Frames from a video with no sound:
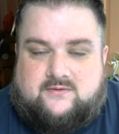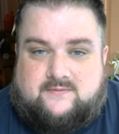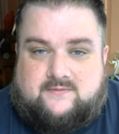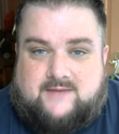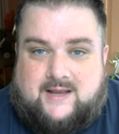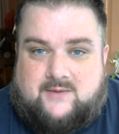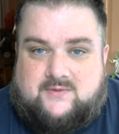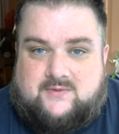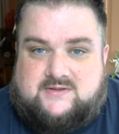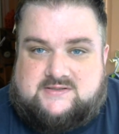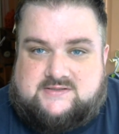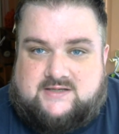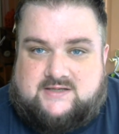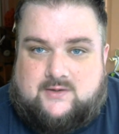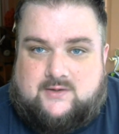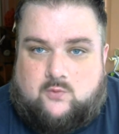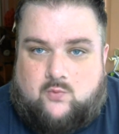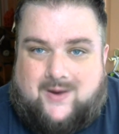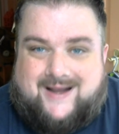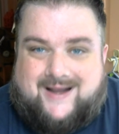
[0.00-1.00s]
Now it's
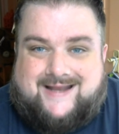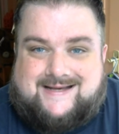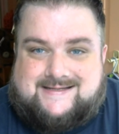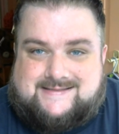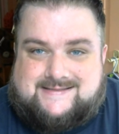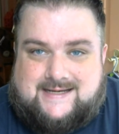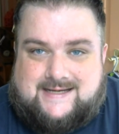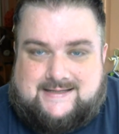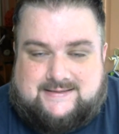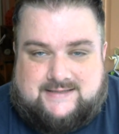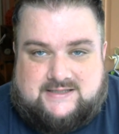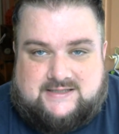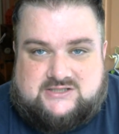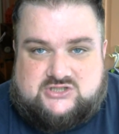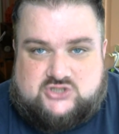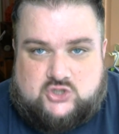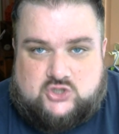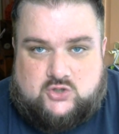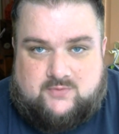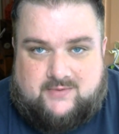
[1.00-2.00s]
well exceeded its
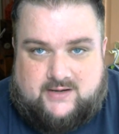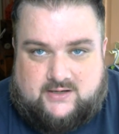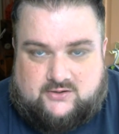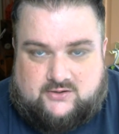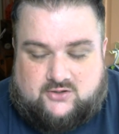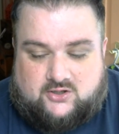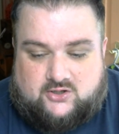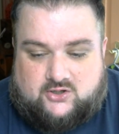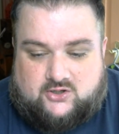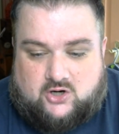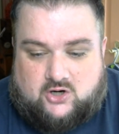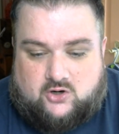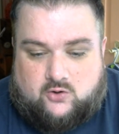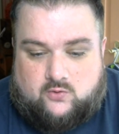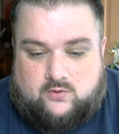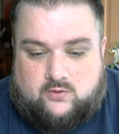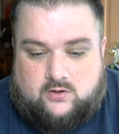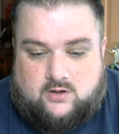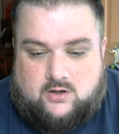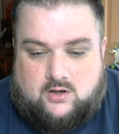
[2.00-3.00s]
$2 million
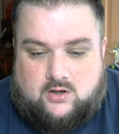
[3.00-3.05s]
goal.